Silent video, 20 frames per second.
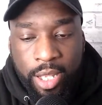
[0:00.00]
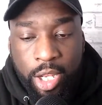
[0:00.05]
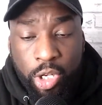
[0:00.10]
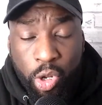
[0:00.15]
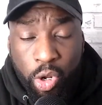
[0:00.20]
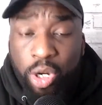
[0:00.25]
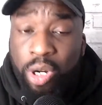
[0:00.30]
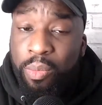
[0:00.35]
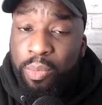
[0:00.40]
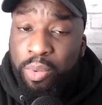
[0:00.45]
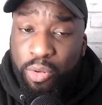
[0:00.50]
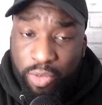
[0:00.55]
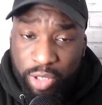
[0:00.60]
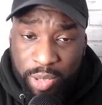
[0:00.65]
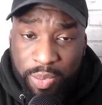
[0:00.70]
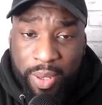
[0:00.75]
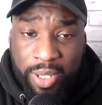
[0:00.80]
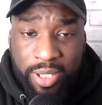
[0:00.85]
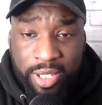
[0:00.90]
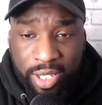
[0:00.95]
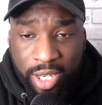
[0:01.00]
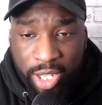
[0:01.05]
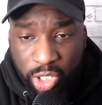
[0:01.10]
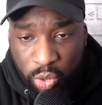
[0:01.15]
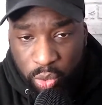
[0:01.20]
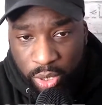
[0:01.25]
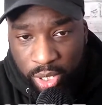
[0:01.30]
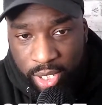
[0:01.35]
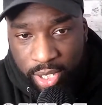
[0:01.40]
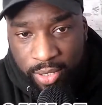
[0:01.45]
Logan Paul responded on
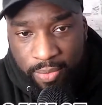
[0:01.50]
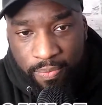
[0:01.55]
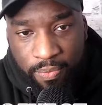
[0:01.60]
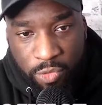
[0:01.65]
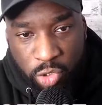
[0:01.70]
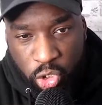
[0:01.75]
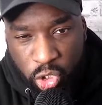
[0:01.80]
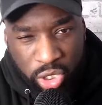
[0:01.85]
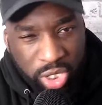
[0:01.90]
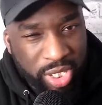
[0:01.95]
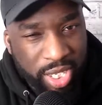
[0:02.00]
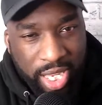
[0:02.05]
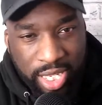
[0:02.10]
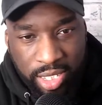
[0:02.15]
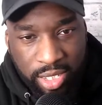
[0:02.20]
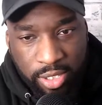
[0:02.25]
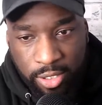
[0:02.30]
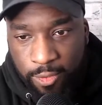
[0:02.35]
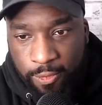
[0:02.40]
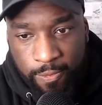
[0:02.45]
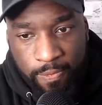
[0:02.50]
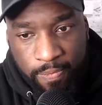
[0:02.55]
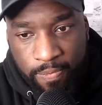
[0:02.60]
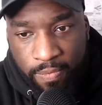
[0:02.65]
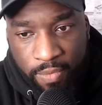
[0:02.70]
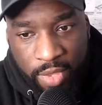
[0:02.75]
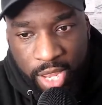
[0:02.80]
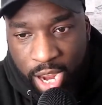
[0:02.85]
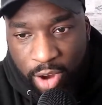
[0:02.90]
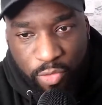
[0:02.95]
Twitter just as
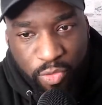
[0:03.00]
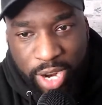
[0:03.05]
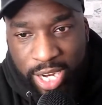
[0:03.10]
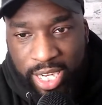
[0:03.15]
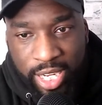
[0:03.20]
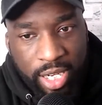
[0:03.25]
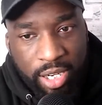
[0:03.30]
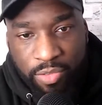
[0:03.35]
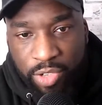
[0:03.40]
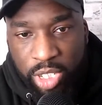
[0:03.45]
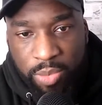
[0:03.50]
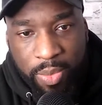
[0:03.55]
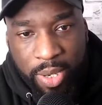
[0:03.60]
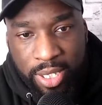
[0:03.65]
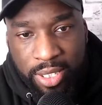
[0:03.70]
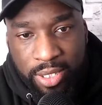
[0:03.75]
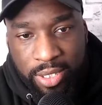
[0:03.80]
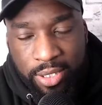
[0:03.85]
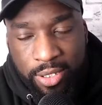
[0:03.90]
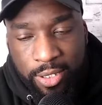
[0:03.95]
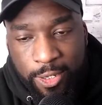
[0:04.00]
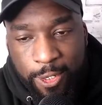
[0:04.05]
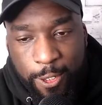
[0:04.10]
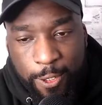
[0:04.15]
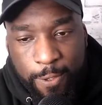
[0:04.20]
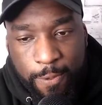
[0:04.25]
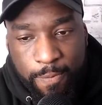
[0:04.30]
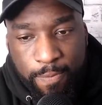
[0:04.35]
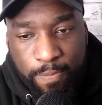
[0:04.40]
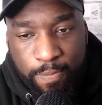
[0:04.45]
a regular response.
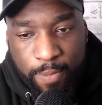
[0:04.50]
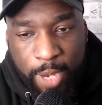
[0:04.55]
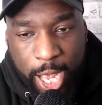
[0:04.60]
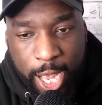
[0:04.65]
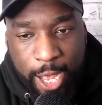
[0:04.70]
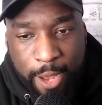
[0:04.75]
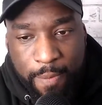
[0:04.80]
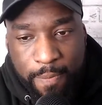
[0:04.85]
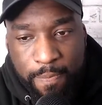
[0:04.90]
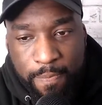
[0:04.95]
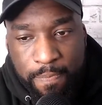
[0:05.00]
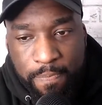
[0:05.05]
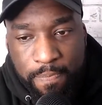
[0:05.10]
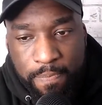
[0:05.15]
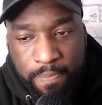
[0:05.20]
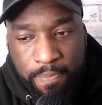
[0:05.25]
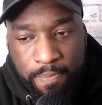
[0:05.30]
And